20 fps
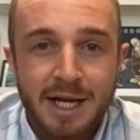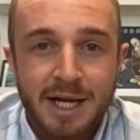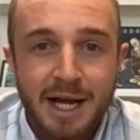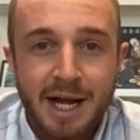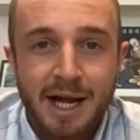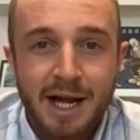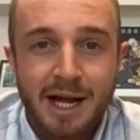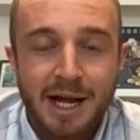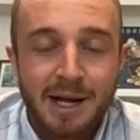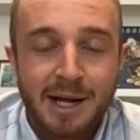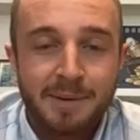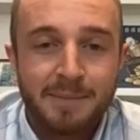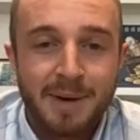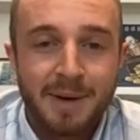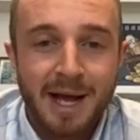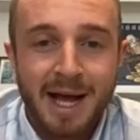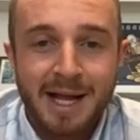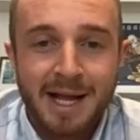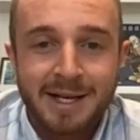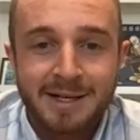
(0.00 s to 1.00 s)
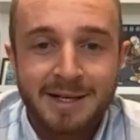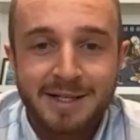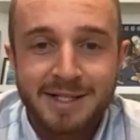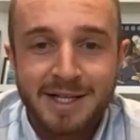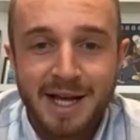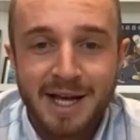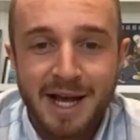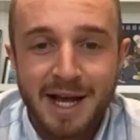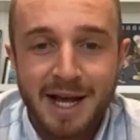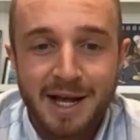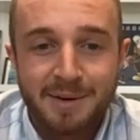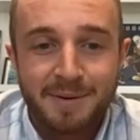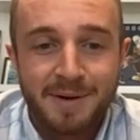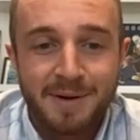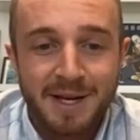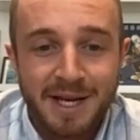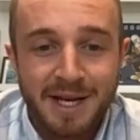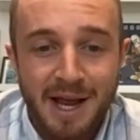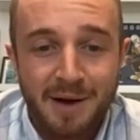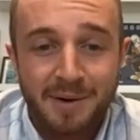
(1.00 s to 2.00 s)

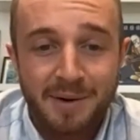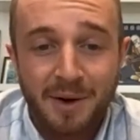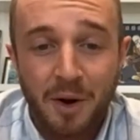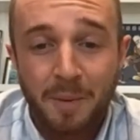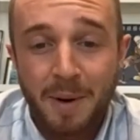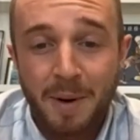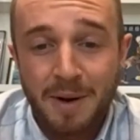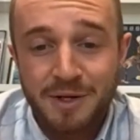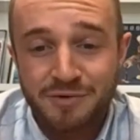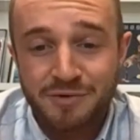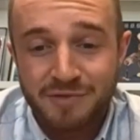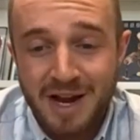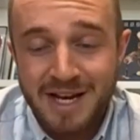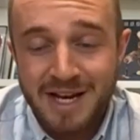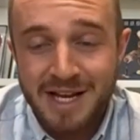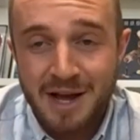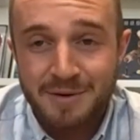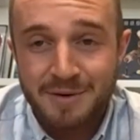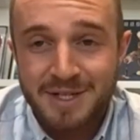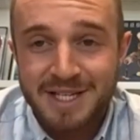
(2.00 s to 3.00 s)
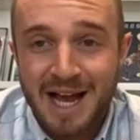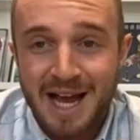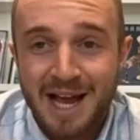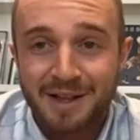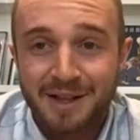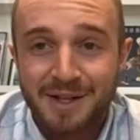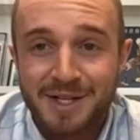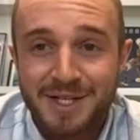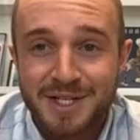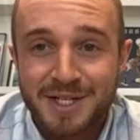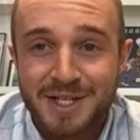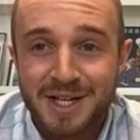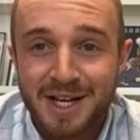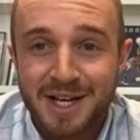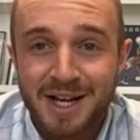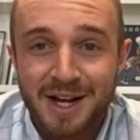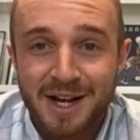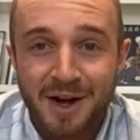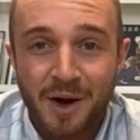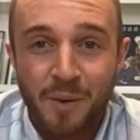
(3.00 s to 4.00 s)
You know, almost radio silence
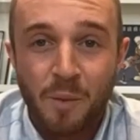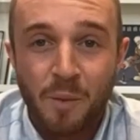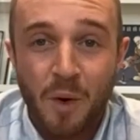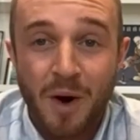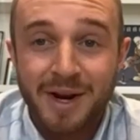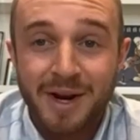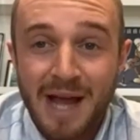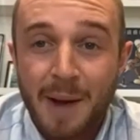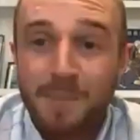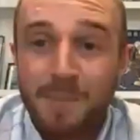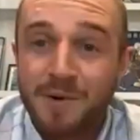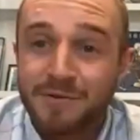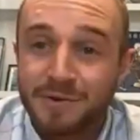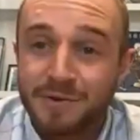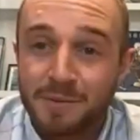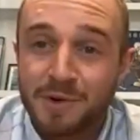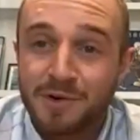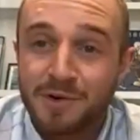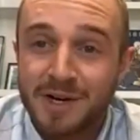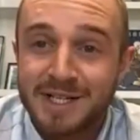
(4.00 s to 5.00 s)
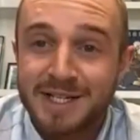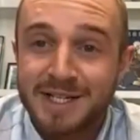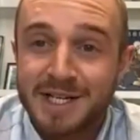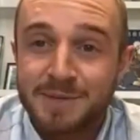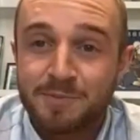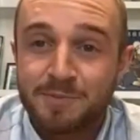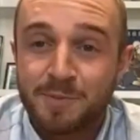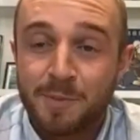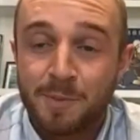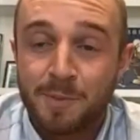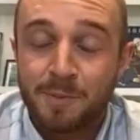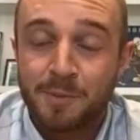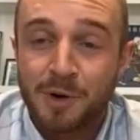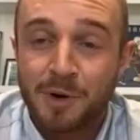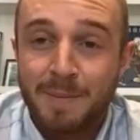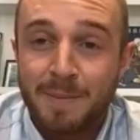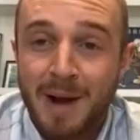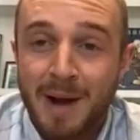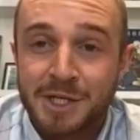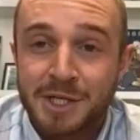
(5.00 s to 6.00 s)
on what had happened from Chris in his
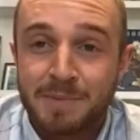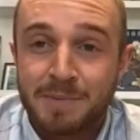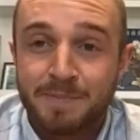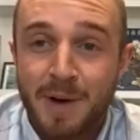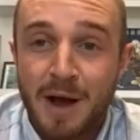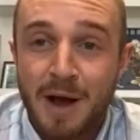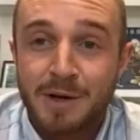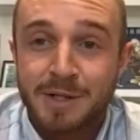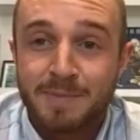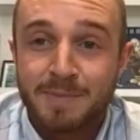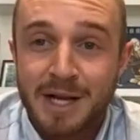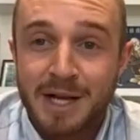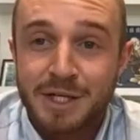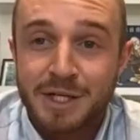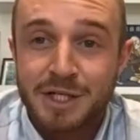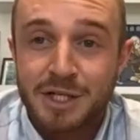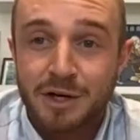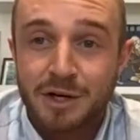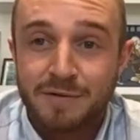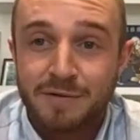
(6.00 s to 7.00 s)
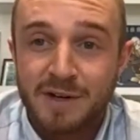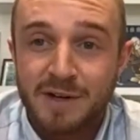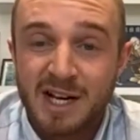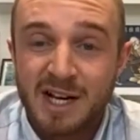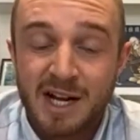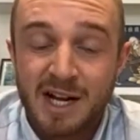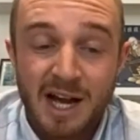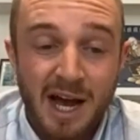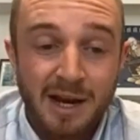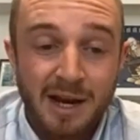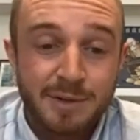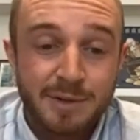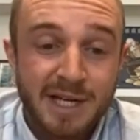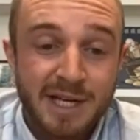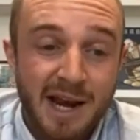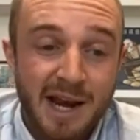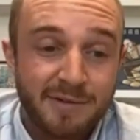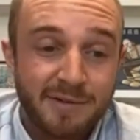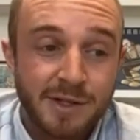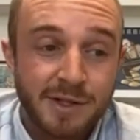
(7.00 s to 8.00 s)
pre-match and post-match stuff. And it was
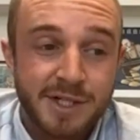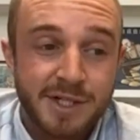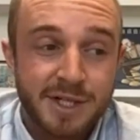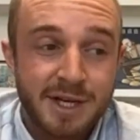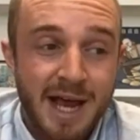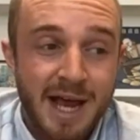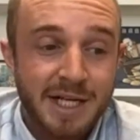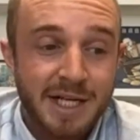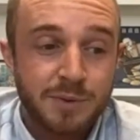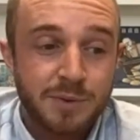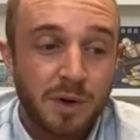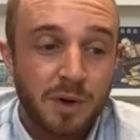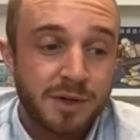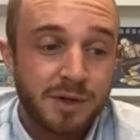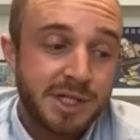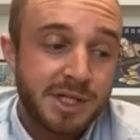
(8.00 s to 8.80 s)
kind of on to the next one.